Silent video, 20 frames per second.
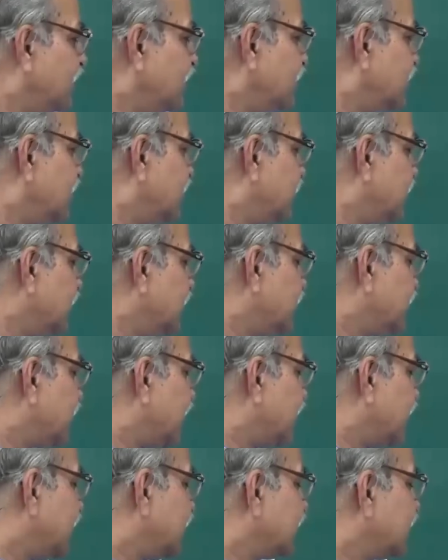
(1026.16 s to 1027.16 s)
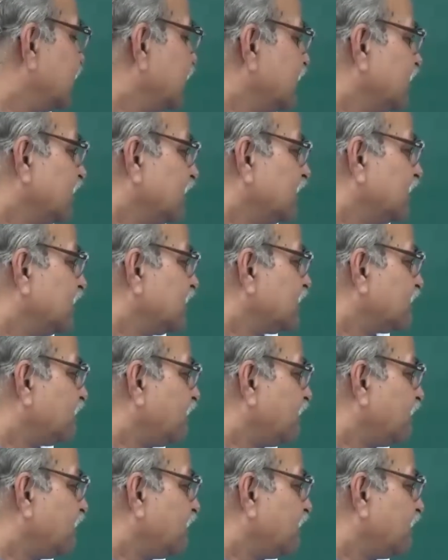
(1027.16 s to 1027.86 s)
is given by this